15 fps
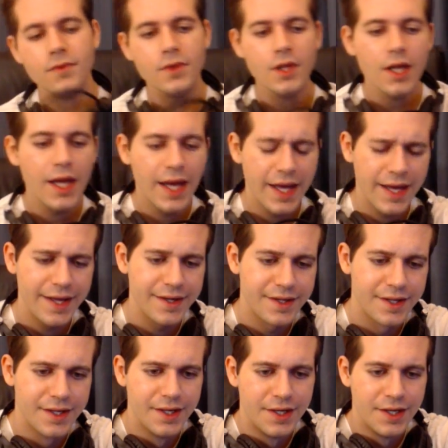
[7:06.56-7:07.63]
And
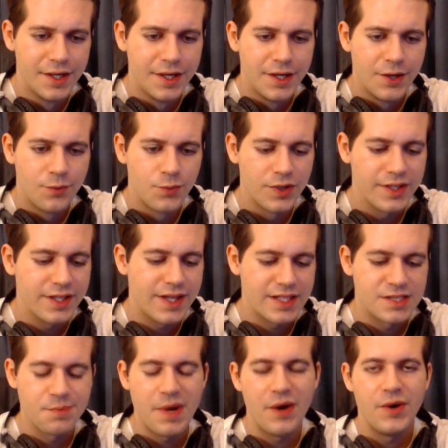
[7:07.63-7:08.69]
really, that's
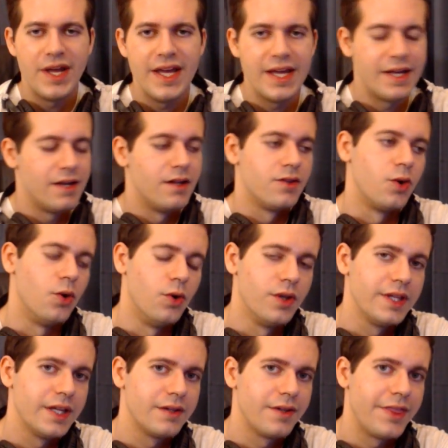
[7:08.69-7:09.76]
about it. The
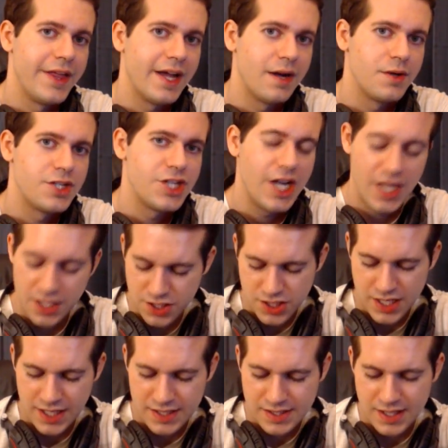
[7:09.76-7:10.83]
only other thing I would change
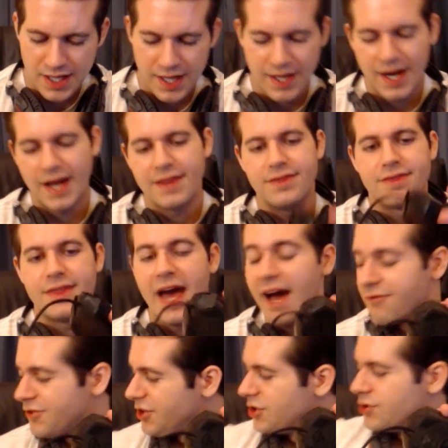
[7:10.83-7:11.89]
is that
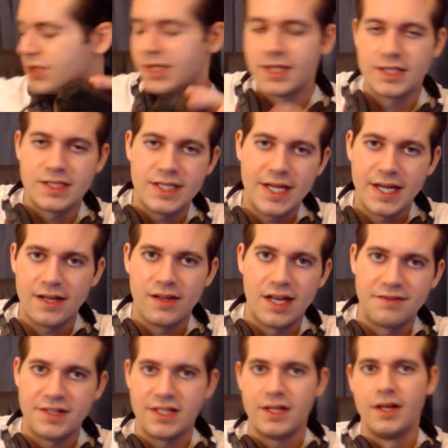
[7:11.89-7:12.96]
after using the
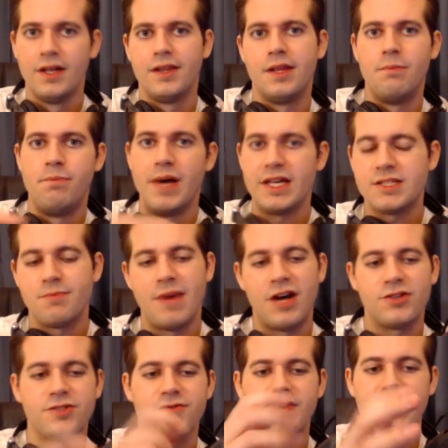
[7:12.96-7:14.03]
ZA11, the best
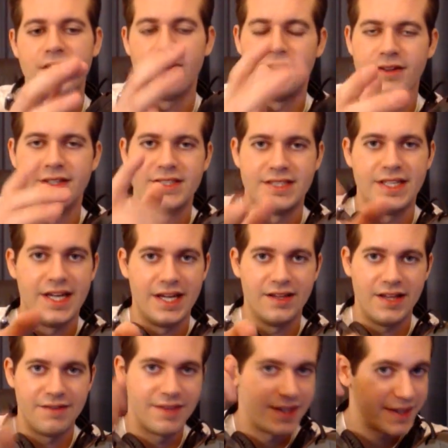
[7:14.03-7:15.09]
mouse feet are on the
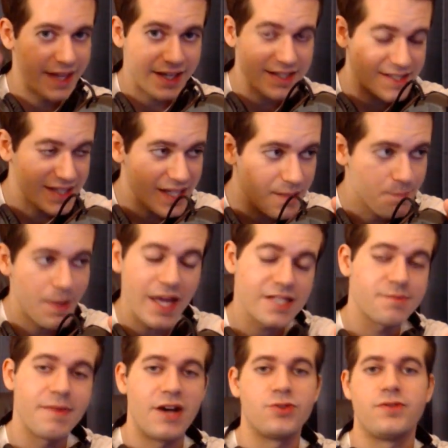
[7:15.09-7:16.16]
ZA11. That is the best
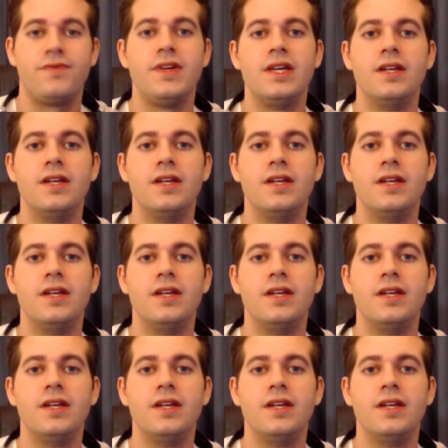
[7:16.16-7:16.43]
mouse feet,